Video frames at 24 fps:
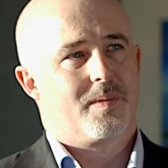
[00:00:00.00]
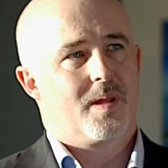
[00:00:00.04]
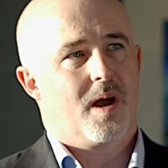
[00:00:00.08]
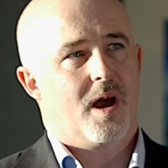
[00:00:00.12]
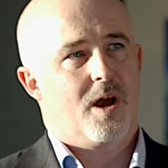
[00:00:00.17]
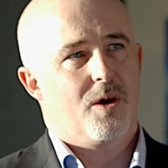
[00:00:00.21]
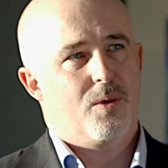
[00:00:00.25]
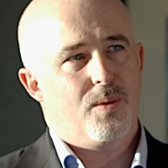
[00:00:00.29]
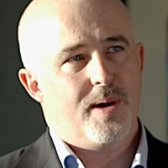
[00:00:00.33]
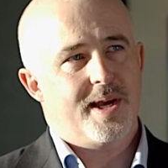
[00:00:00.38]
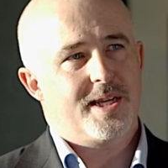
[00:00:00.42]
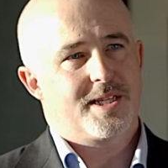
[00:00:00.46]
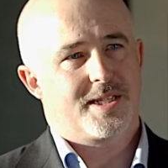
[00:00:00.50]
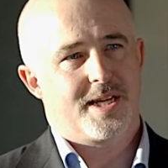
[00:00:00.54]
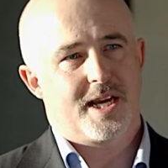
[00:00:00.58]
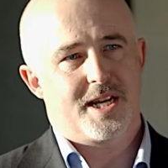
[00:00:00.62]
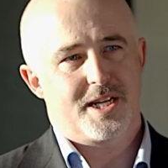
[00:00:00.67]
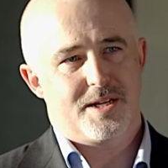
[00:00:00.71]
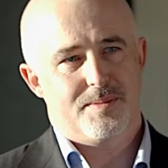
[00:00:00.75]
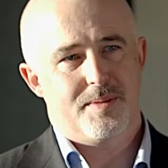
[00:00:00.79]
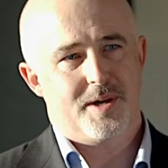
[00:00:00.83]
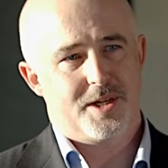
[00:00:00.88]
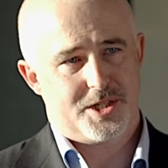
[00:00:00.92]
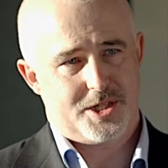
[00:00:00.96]
I always say
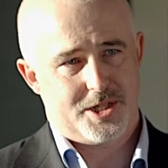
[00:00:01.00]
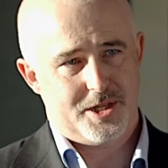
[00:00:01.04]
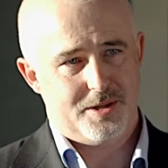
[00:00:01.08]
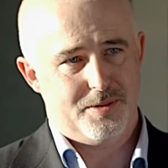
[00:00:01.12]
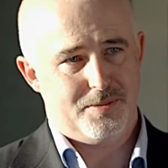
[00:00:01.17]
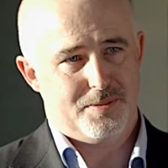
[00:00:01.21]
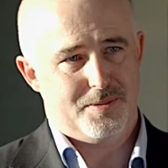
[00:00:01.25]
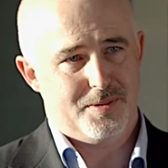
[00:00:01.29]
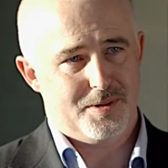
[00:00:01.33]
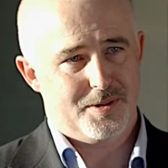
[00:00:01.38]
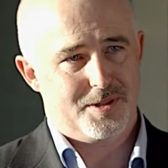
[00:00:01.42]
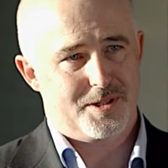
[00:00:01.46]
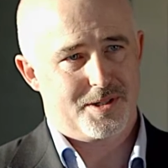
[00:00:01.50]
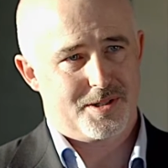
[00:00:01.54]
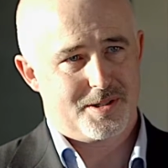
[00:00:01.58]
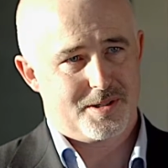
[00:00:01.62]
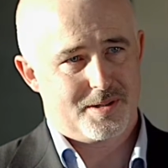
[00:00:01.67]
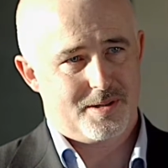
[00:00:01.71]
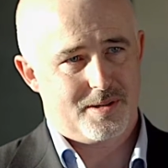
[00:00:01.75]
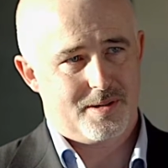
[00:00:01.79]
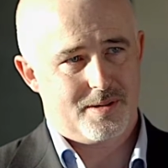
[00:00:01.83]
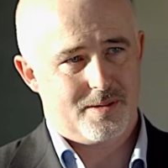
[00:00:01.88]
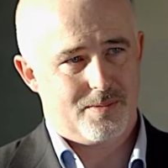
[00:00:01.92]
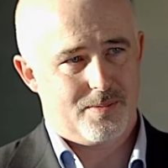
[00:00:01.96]
to my students
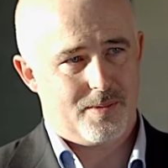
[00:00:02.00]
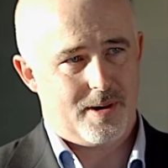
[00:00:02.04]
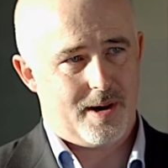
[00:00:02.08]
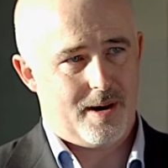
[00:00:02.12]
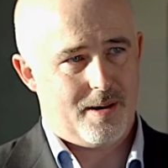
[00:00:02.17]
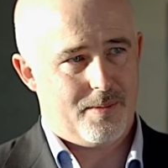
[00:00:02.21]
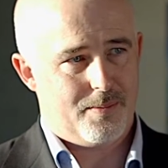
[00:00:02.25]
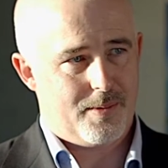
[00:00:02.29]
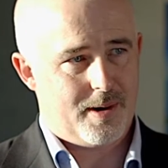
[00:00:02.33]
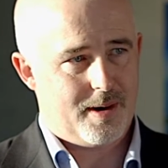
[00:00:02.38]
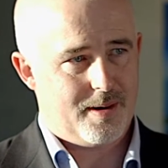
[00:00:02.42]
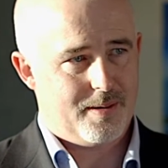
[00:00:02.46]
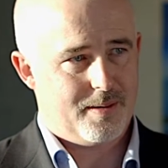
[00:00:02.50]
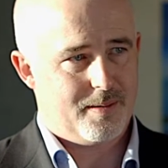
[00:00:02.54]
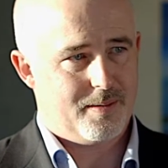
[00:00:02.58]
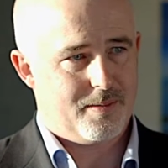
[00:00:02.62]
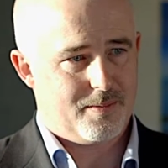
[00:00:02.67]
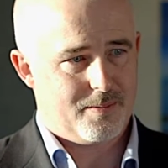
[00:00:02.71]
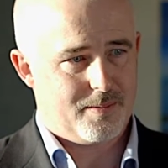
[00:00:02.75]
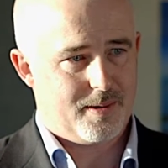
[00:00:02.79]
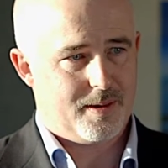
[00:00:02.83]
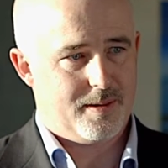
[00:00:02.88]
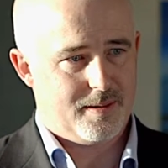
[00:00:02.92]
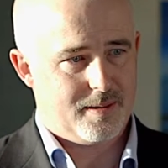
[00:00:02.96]

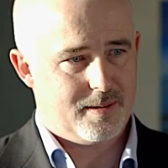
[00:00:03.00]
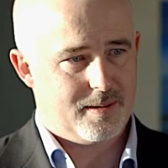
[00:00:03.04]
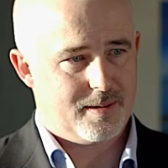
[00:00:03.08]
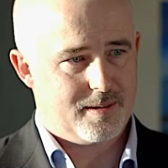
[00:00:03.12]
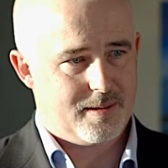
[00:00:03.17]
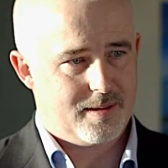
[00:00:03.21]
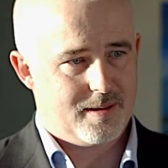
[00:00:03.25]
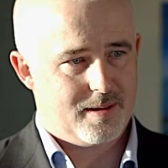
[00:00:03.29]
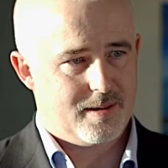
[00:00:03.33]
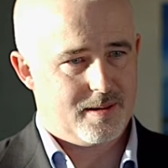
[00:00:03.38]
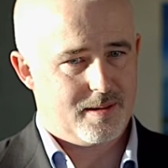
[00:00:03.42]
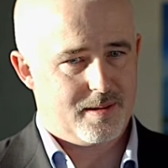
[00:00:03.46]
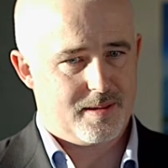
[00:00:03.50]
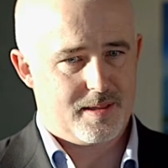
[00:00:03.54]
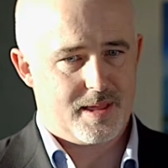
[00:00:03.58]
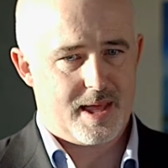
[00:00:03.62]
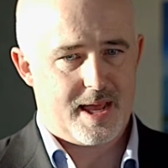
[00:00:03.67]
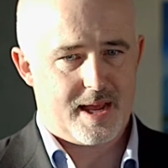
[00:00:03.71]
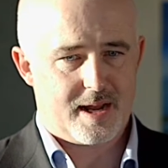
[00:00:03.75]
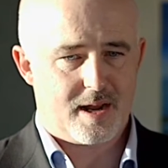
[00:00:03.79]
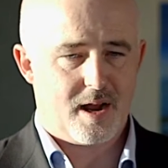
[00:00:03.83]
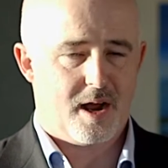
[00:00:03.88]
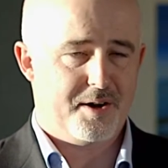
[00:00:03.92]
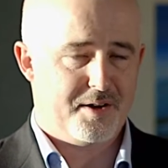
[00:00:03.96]
when
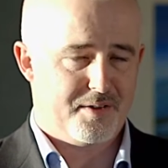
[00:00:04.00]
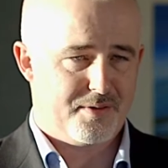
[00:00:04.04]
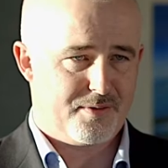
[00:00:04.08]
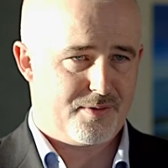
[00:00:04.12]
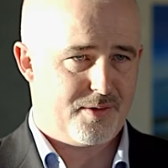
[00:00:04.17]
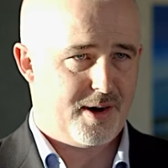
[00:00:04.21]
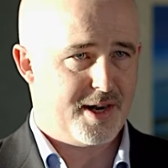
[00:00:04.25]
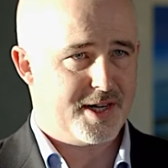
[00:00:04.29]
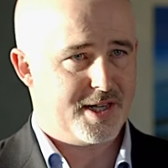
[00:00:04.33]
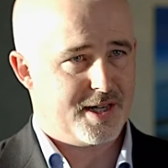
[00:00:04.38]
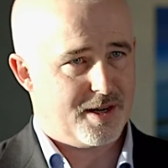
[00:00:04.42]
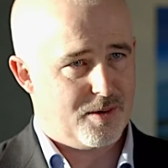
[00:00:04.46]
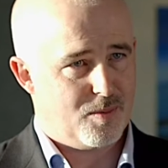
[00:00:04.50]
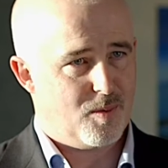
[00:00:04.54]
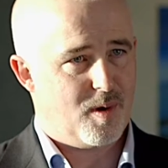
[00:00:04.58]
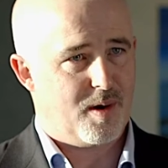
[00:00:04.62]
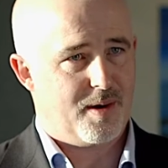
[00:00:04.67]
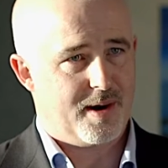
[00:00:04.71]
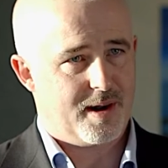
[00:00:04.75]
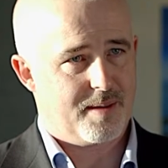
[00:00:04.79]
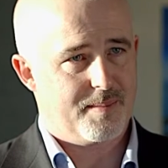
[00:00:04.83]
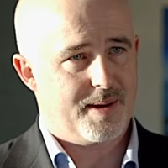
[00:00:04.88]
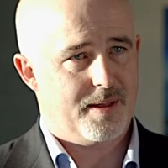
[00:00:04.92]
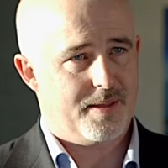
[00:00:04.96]
they're kind of fretting and
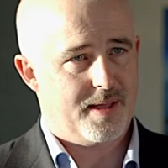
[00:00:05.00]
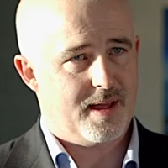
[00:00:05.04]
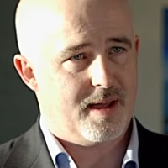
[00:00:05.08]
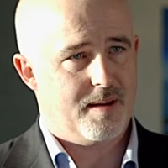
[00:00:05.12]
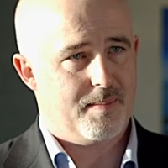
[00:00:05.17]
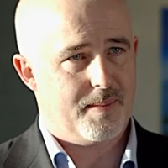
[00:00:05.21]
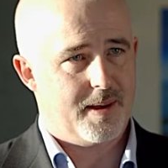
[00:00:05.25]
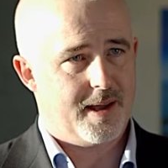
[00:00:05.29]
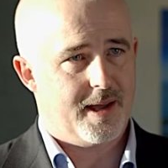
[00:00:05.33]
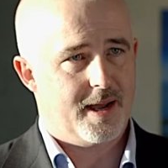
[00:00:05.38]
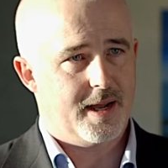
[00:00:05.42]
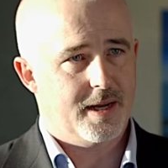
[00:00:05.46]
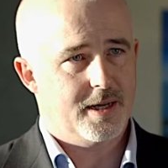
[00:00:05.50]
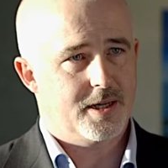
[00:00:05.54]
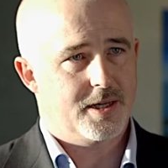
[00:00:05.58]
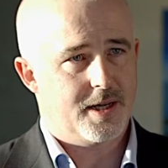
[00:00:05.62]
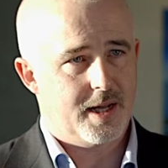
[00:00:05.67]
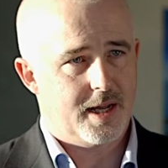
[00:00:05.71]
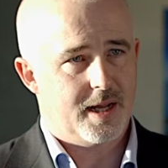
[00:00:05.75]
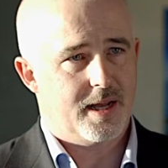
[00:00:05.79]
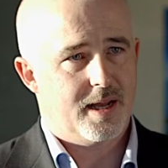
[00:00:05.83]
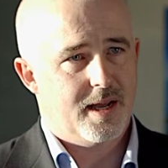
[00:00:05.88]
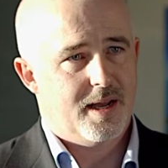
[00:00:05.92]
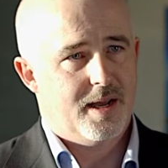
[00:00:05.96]
worrying about their
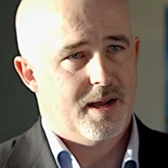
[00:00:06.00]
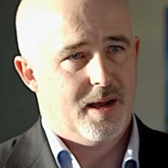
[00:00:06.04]
PhD,